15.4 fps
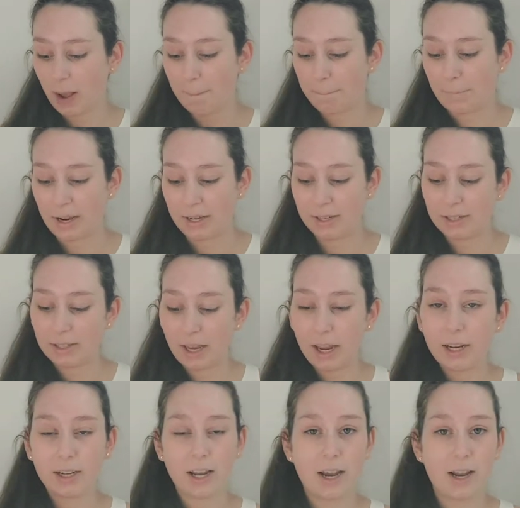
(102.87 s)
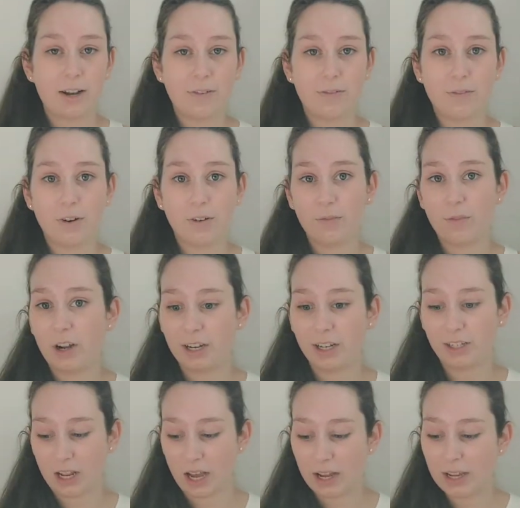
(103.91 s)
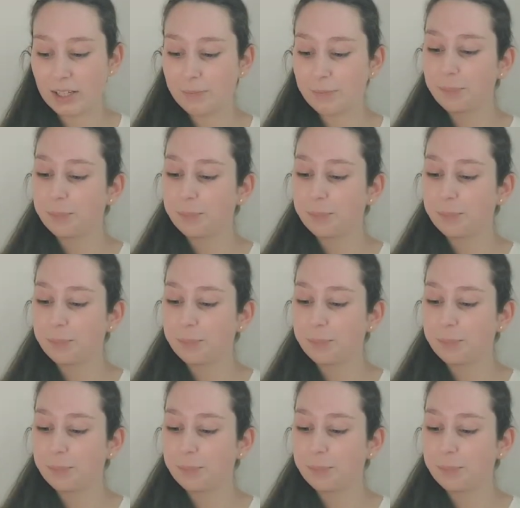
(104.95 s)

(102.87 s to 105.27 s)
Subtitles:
my skin and what it does.